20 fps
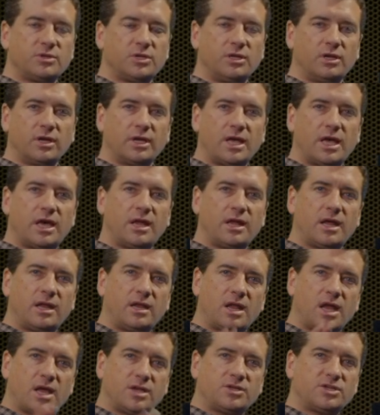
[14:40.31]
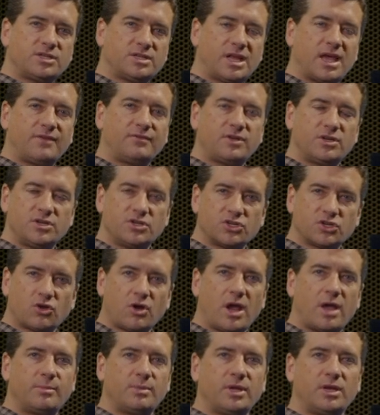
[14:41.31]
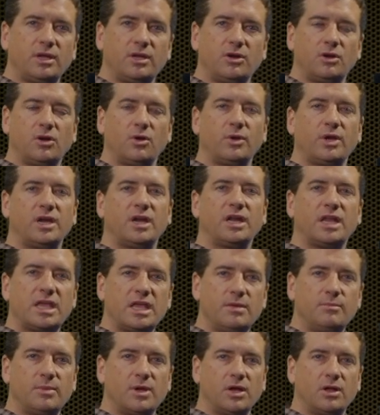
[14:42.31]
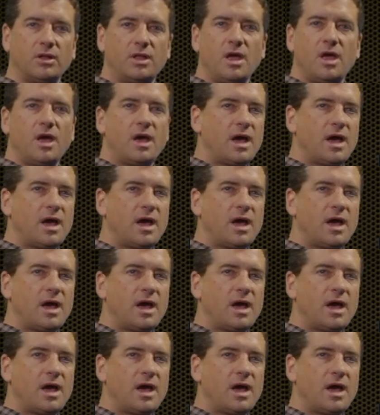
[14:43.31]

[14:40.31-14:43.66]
to look at and not just have to describe it you know, in an email.